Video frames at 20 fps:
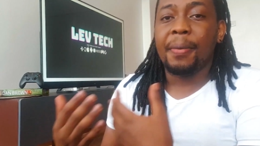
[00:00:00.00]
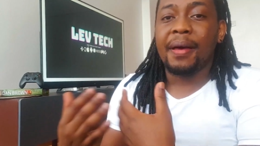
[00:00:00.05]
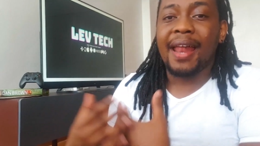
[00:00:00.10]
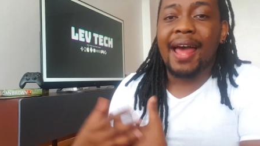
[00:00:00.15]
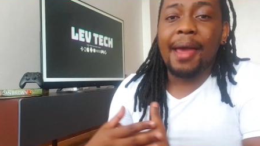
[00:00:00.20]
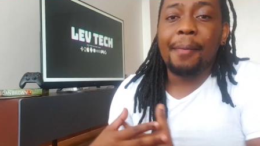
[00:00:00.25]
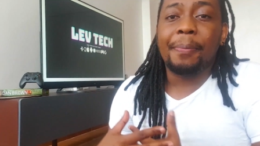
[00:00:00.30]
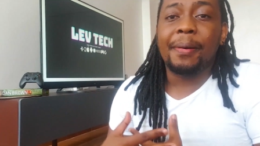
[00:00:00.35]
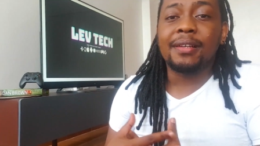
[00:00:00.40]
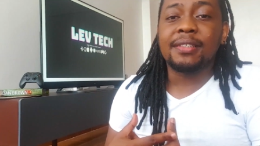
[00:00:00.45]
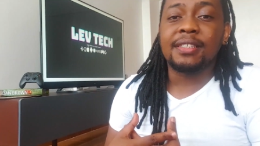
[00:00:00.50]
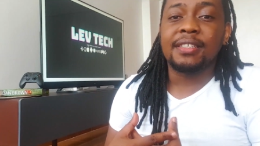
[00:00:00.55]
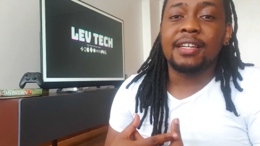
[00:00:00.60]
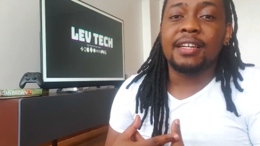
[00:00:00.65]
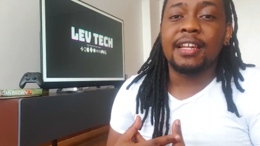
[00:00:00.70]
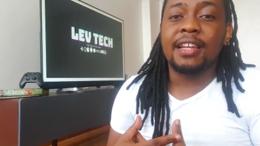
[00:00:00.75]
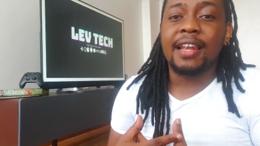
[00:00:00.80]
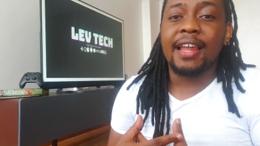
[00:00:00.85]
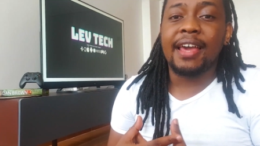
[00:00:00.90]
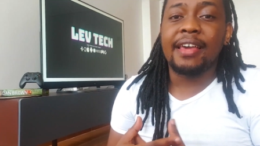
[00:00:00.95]
but I
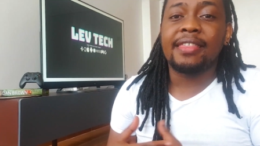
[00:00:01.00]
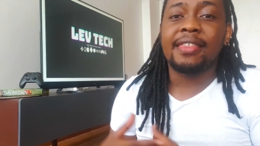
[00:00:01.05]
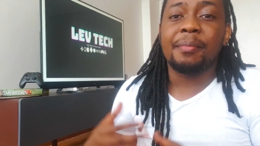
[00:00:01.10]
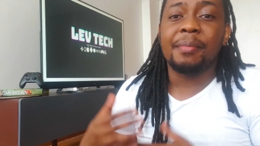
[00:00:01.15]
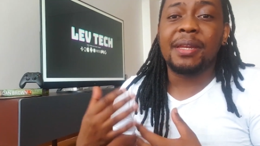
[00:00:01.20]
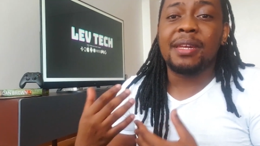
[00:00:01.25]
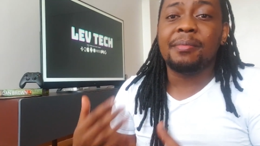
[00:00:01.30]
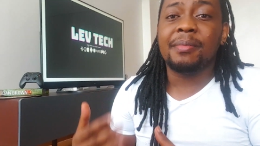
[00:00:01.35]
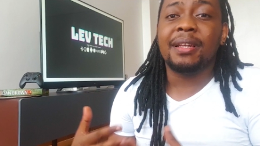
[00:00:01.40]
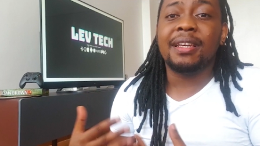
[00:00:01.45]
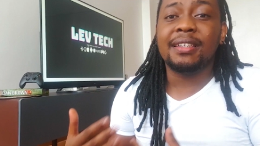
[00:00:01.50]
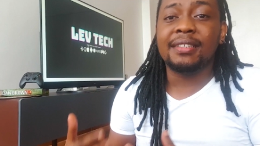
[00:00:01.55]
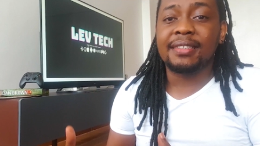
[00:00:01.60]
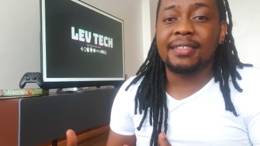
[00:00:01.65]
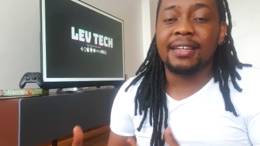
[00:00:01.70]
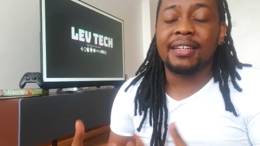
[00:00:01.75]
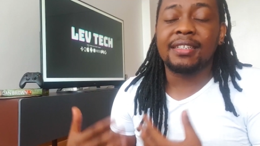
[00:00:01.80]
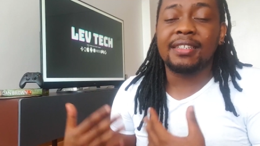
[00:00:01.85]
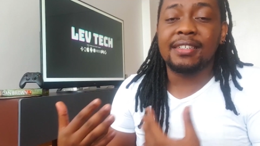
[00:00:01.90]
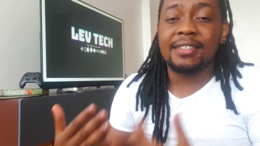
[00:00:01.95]
personally like the
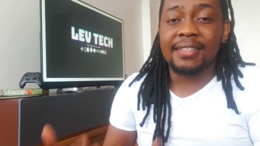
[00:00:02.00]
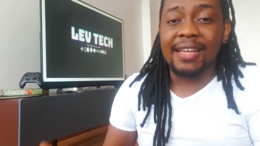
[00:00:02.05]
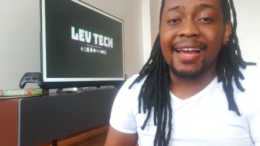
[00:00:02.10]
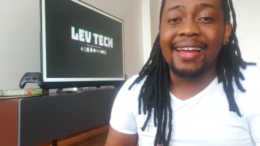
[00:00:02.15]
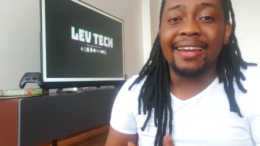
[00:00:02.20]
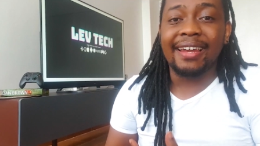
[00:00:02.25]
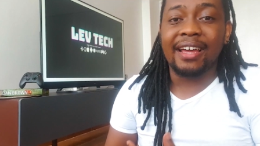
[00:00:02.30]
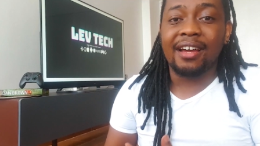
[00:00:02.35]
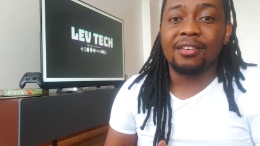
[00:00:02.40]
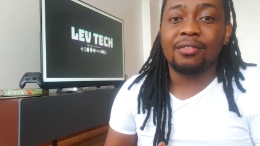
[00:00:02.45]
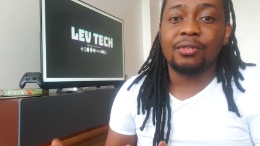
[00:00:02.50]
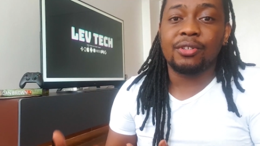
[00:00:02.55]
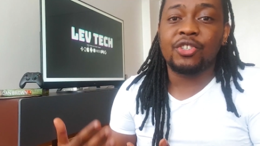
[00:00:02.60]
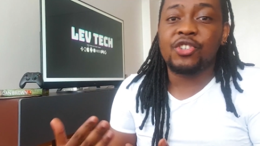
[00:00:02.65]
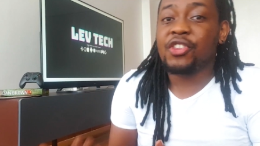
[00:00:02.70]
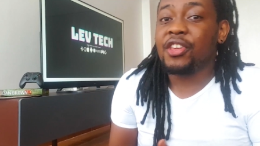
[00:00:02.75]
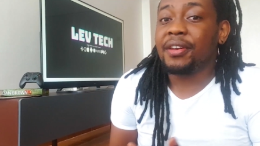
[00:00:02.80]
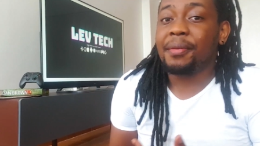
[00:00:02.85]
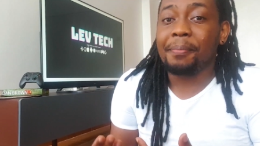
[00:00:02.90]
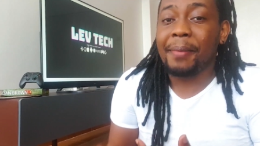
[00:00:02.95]
minimalistic design
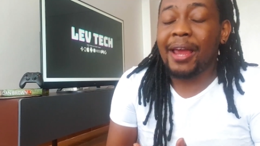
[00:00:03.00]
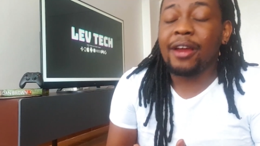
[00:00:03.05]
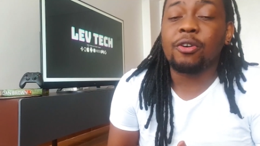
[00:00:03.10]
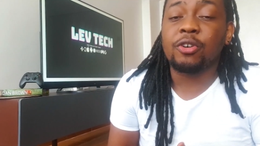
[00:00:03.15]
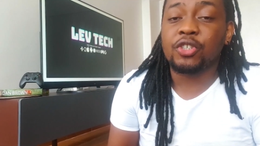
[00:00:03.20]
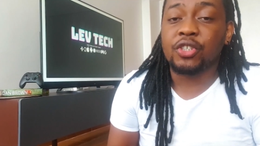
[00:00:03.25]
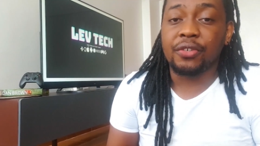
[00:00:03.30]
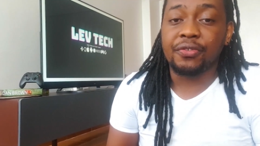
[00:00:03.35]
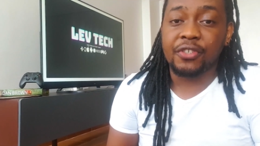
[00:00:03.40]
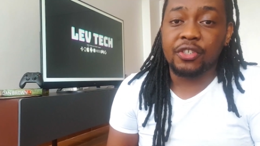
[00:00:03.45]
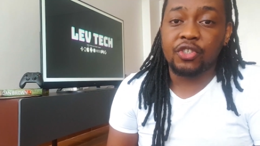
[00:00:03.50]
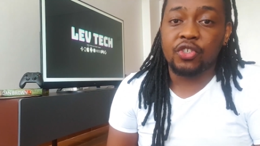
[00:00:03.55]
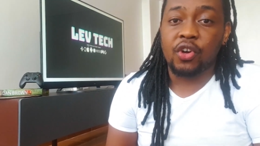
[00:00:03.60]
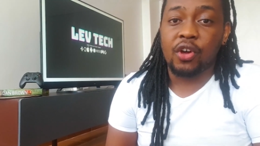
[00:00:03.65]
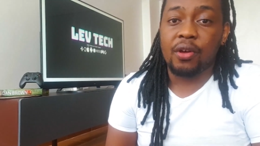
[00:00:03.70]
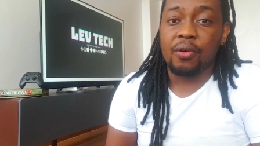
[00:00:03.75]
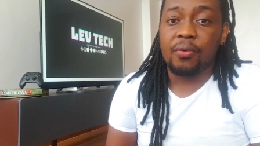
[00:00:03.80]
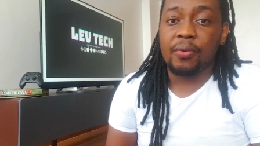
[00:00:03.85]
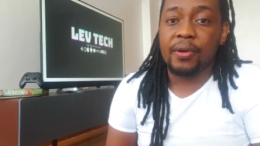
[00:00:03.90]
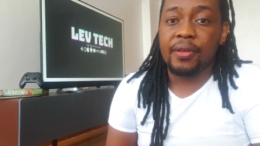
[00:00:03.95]
language that Microsoft is
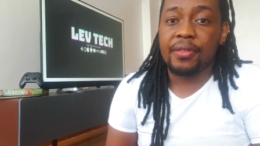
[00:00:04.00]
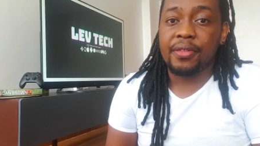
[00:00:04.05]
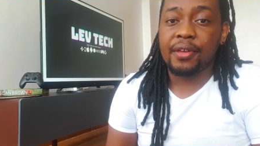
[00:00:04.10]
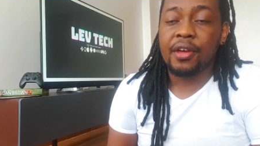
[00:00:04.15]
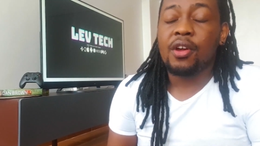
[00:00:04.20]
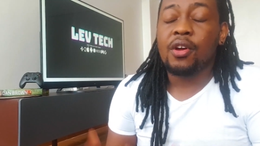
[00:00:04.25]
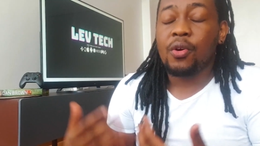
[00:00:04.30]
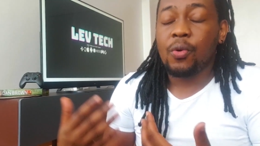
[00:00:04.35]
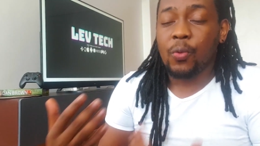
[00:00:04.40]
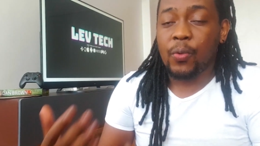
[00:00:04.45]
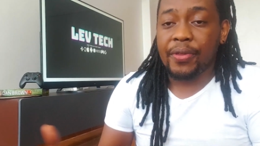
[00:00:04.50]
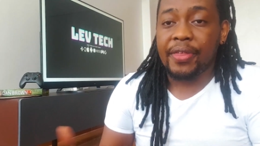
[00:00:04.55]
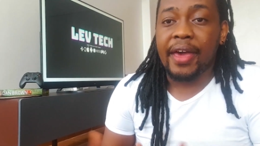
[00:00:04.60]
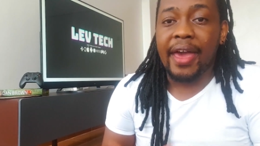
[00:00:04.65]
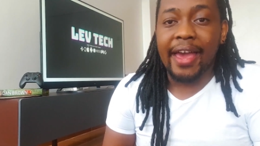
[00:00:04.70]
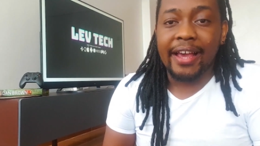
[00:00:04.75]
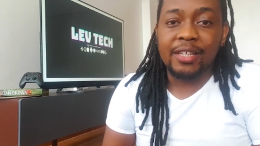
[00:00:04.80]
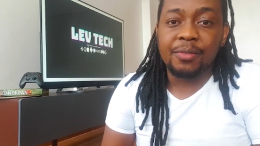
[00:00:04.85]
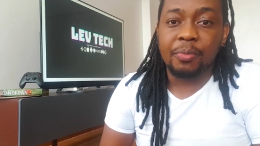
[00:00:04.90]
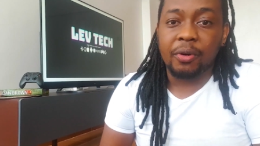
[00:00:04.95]
going with the
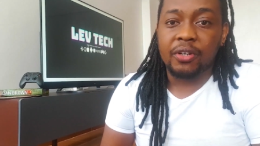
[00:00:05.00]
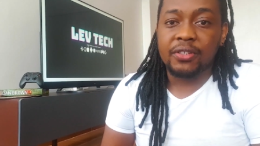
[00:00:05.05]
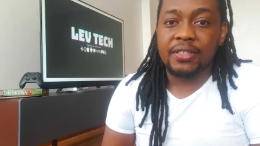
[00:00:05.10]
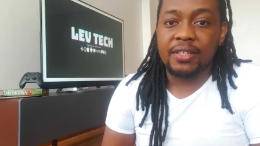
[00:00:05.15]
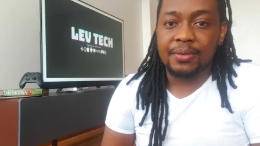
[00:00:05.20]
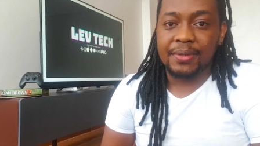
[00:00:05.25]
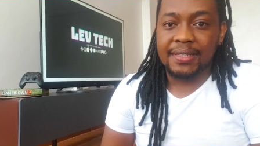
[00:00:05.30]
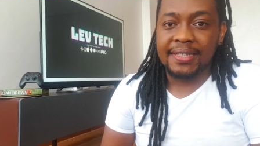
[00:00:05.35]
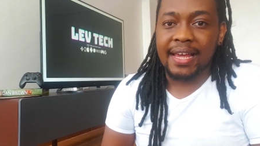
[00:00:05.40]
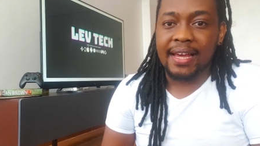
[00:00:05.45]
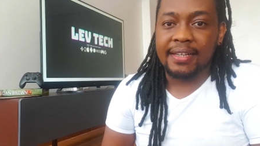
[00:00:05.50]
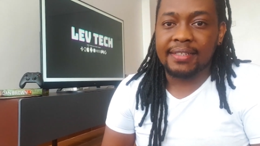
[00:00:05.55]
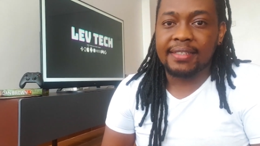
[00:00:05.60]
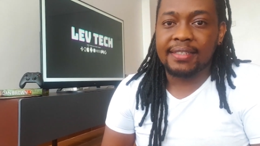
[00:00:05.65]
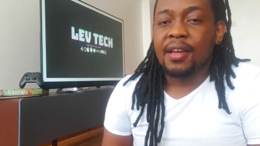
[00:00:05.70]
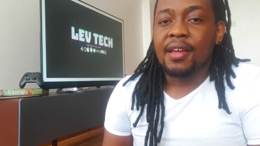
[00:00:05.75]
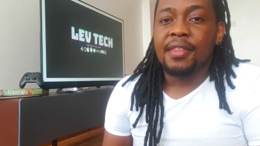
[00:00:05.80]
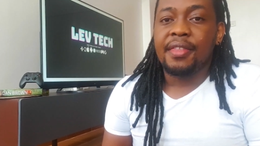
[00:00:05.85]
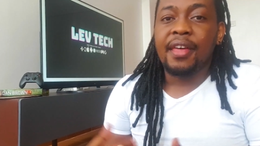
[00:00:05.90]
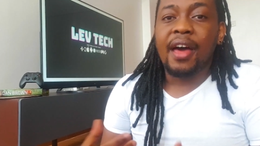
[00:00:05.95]
Xbox Series X. The